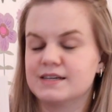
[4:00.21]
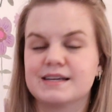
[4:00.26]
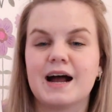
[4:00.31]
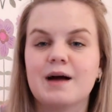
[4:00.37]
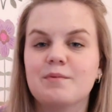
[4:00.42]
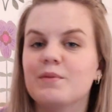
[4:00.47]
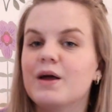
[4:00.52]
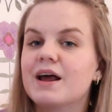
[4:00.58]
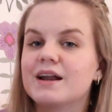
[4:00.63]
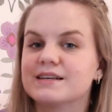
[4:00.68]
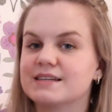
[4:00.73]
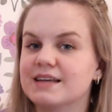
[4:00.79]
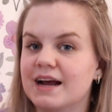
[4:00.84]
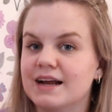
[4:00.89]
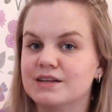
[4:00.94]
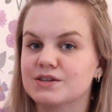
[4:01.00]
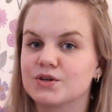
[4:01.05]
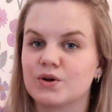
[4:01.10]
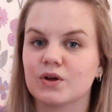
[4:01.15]
I'm not a
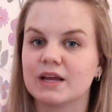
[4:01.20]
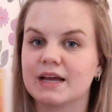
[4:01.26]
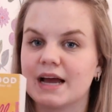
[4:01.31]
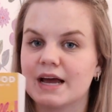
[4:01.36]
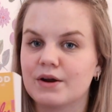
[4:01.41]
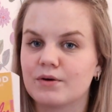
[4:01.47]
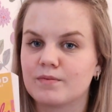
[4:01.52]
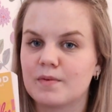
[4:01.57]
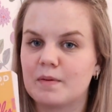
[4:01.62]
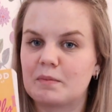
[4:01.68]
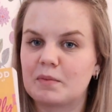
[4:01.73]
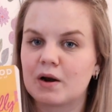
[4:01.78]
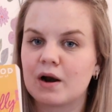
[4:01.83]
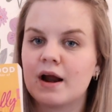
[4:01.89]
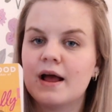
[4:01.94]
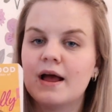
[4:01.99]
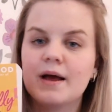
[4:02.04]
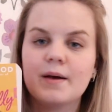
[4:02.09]
science girly, I don't remember.